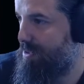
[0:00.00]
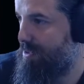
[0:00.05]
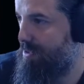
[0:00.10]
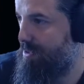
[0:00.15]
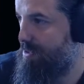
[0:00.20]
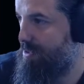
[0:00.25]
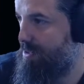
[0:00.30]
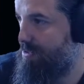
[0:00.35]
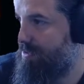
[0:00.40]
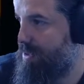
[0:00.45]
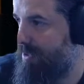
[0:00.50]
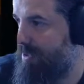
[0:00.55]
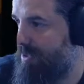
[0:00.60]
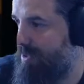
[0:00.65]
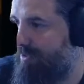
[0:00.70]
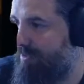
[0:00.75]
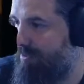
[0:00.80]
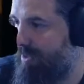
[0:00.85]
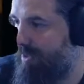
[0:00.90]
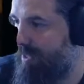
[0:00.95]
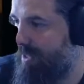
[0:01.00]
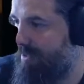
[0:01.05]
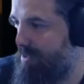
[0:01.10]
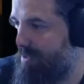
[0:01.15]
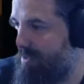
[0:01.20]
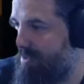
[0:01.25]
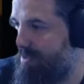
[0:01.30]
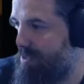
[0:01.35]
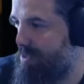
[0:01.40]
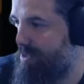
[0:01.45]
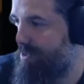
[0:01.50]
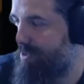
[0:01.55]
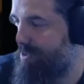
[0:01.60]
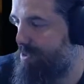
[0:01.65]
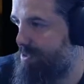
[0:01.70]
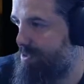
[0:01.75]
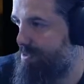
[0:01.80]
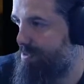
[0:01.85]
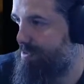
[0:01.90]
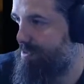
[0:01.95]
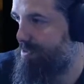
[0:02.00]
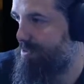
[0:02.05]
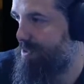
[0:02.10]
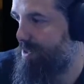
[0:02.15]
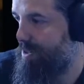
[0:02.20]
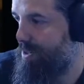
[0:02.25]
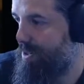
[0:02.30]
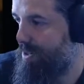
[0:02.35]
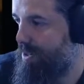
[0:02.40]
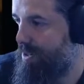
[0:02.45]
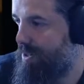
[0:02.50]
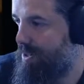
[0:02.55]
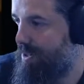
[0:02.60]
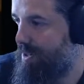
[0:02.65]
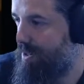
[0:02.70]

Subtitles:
We can't forget there's a